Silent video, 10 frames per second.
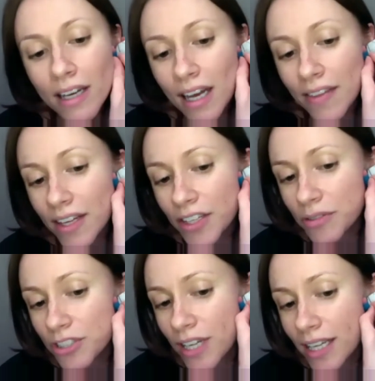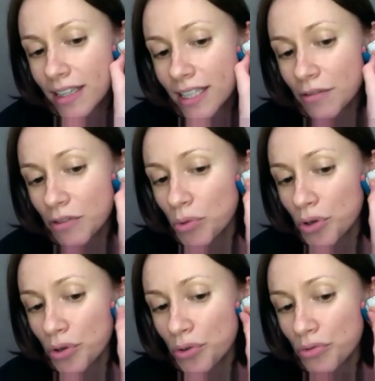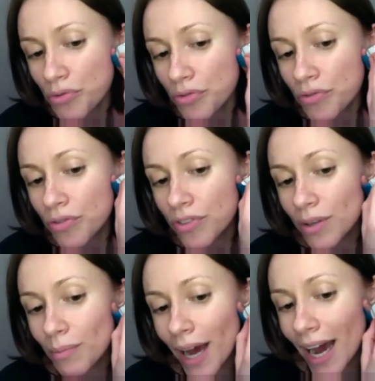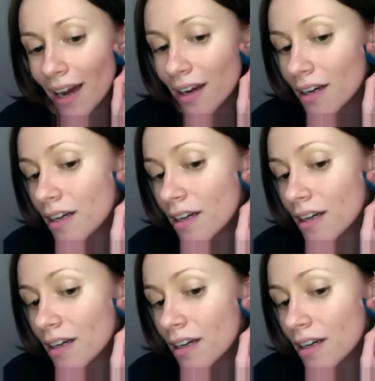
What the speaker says: And then you gently remove the back